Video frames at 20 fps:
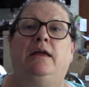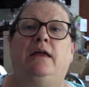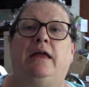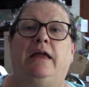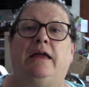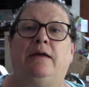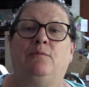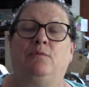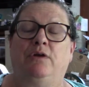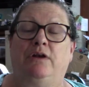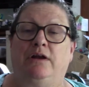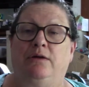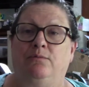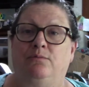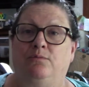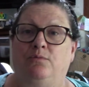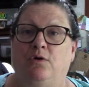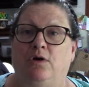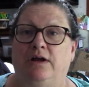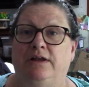and what I
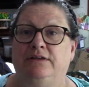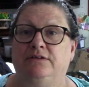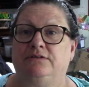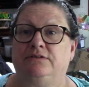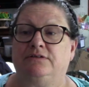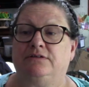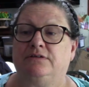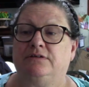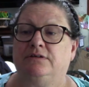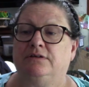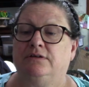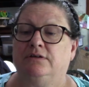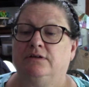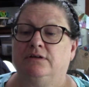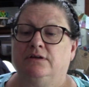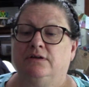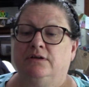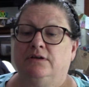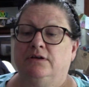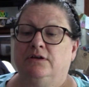want
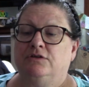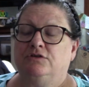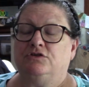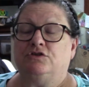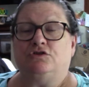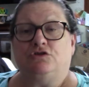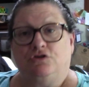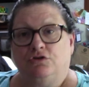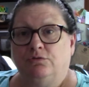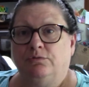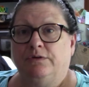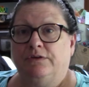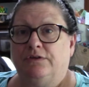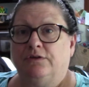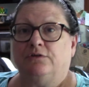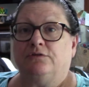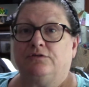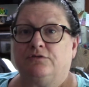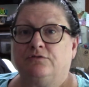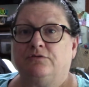to do with
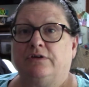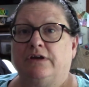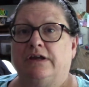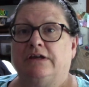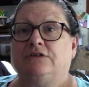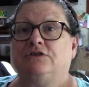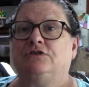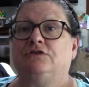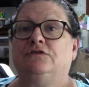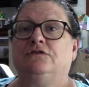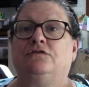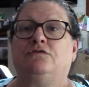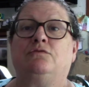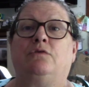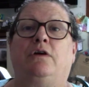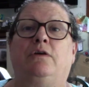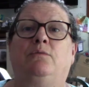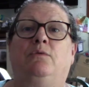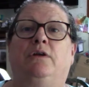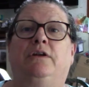those creations. Do
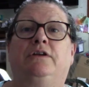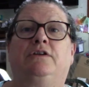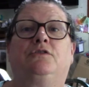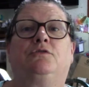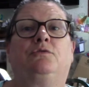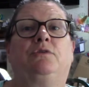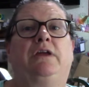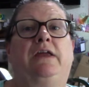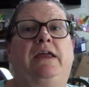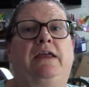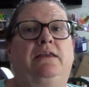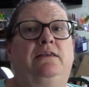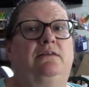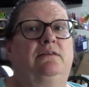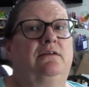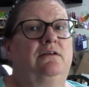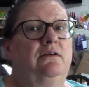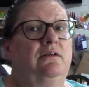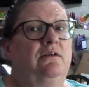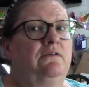I want to create
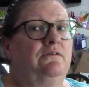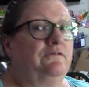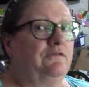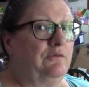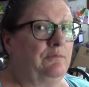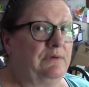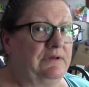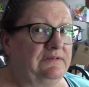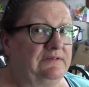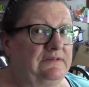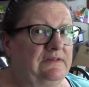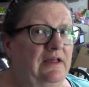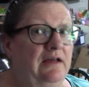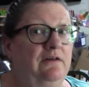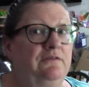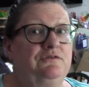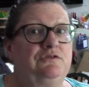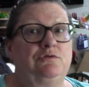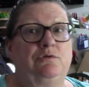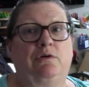for
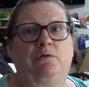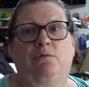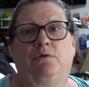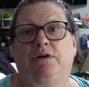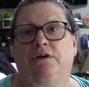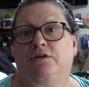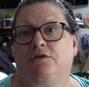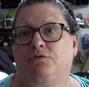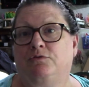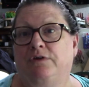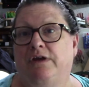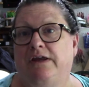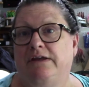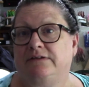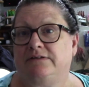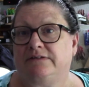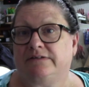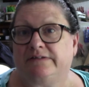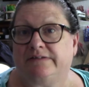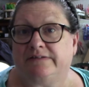myself? Do I want to create
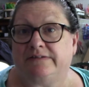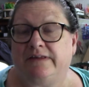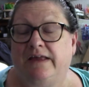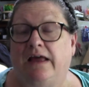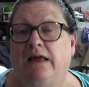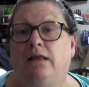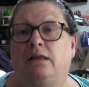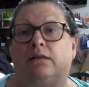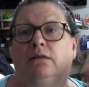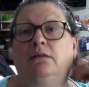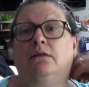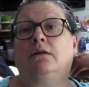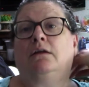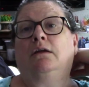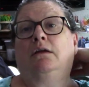to sell?